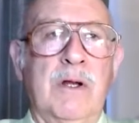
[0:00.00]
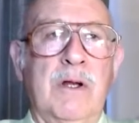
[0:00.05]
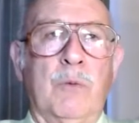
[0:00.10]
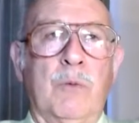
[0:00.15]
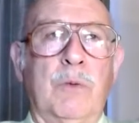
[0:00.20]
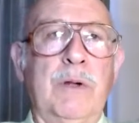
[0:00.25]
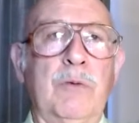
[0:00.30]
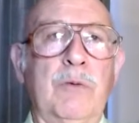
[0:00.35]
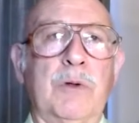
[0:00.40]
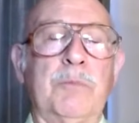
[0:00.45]

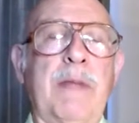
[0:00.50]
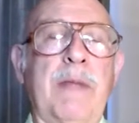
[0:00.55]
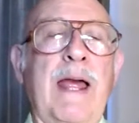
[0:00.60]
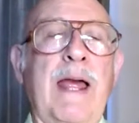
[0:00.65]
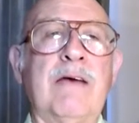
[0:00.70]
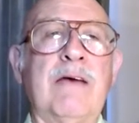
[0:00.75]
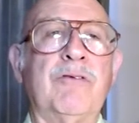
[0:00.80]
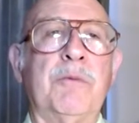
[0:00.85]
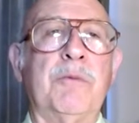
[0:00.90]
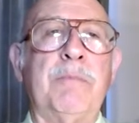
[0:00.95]
We would
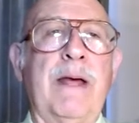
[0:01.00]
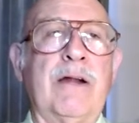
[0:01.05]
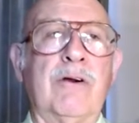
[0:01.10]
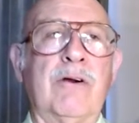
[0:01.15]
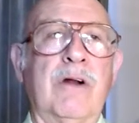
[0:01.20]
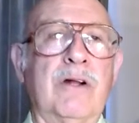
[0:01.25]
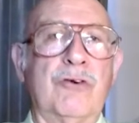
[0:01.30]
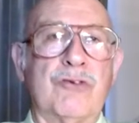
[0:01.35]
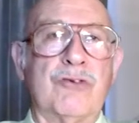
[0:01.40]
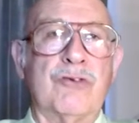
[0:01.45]
have a better
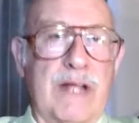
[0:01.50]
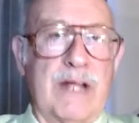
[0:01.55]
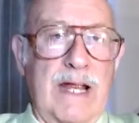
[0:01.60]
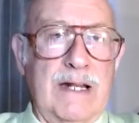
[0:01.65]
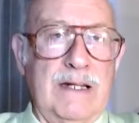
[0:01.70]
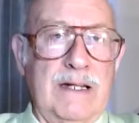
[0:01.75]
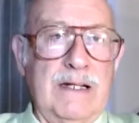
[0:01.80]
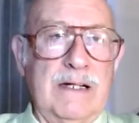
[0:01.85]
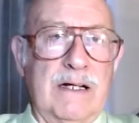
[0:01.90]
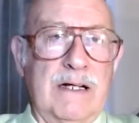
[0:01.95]

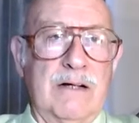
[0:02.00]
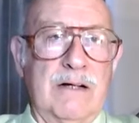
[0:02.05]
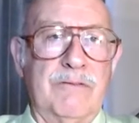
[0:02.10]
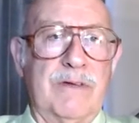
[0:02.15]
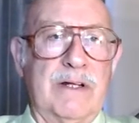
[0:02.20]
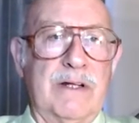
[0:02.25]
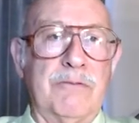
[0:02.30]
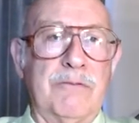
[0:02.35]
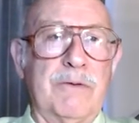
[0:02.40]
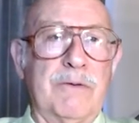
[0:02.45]
understanding of the
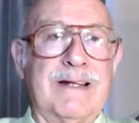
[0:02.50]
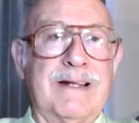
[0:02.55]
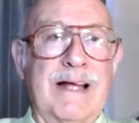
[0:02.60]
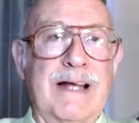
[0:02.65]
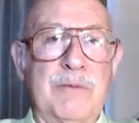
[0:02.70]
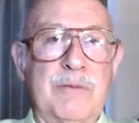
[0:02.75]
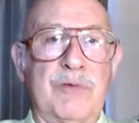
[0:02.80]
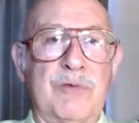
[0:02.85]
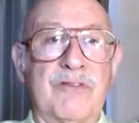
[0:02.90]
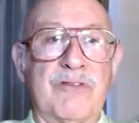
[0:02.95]
different
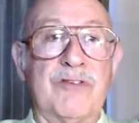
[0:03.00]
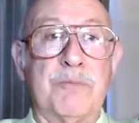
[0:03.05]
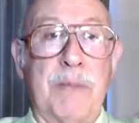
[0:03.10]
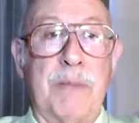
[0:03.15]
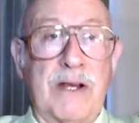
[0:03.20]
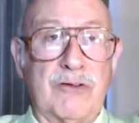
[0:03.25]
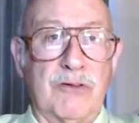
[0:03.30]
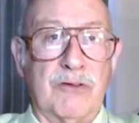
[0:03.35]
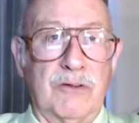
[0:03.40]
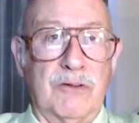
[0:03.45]
types of
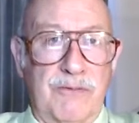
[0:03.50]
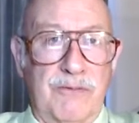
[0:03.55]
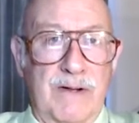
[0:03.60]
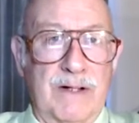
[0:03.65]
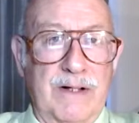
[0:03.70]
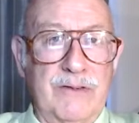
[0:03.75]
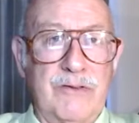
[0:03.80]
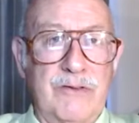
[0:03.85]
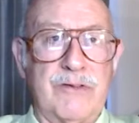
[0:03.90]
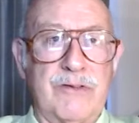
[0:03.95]
special
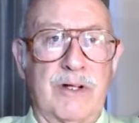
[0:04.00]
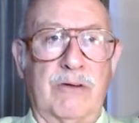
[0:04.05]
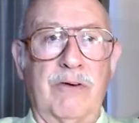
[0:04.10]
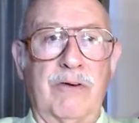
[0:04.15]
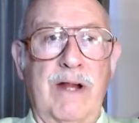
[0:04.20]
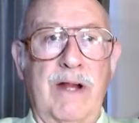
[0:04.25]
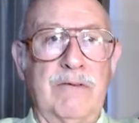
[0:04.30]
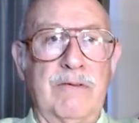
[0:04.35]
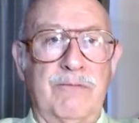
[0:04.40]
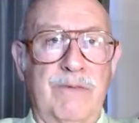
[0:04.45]
funds, the
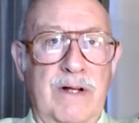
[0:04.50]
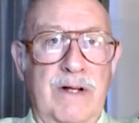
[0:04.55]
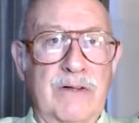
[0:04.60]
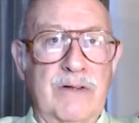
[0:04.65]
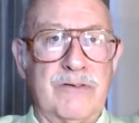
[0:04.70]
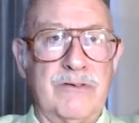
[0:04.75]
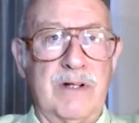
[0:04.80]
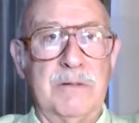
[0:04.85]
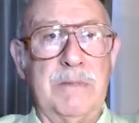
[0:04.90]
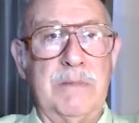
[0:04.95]
grant
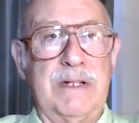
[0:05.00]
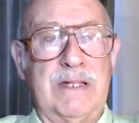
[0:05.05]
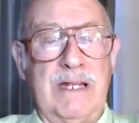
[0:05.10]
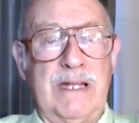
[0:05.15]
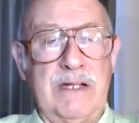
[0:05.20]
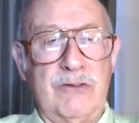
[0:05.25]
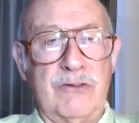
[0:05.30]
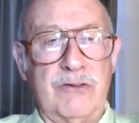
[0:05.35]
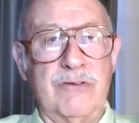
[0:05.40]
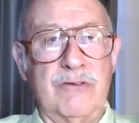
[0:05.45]
funds,
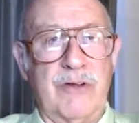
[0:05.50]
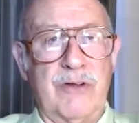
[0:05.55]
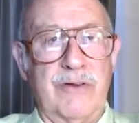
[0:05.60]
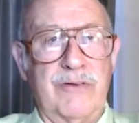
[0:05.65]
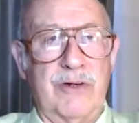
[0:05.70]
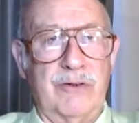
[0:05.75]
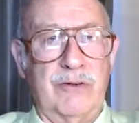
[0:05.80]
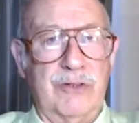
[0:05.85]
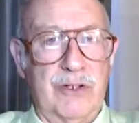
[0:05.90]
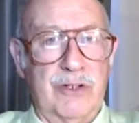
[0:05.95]
limitations on
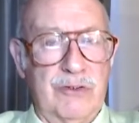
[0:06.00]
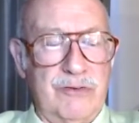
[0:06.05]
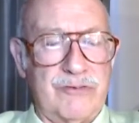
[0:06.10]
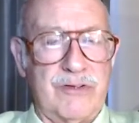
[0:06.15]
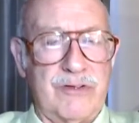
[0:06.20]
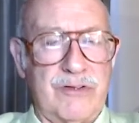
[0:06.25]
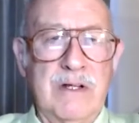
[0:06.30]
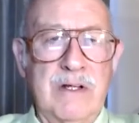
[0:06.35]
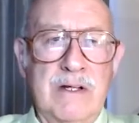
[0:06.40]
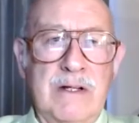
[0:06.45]
their use,
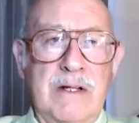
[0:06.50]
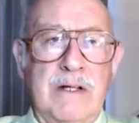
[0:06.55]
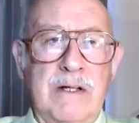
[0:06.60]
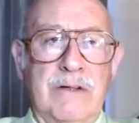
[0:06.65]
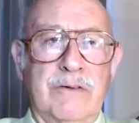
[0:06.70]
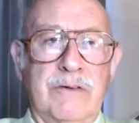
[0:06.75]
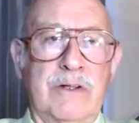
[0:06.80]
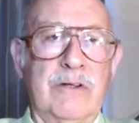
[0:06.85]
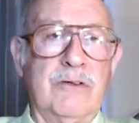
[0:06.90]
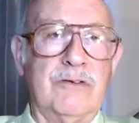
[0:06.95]

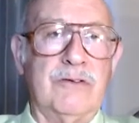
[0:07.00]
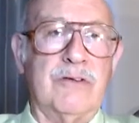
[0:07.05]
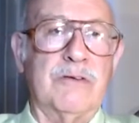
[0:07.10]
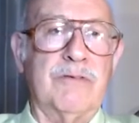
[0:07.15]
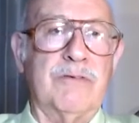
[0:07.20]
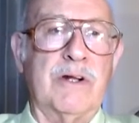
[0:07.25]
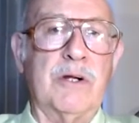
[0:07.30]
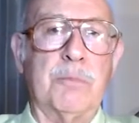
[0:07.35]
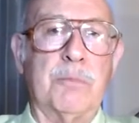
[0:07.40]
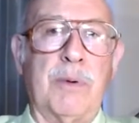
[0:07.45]
the use of
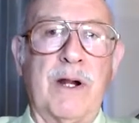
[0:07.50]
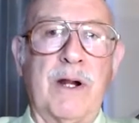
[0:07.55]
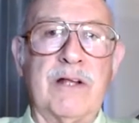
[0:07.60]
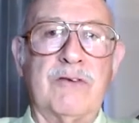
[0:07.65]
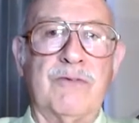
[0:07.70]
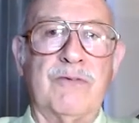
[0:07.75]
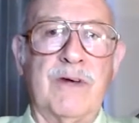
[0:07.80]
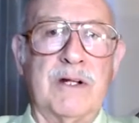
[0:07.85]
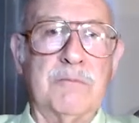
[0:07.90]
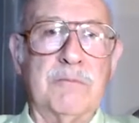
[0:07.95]
enterprise
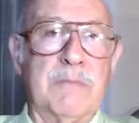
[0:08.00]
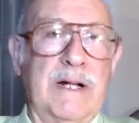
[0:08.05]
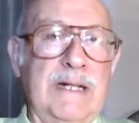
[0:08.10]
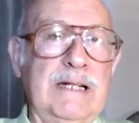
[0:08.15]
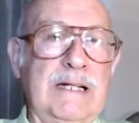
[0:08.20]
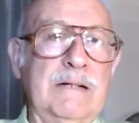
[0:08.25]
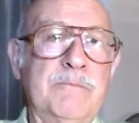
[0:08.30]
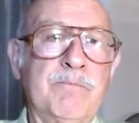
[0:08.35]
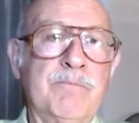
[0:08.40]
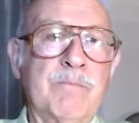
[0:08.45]
fund
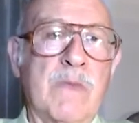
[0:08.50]
money.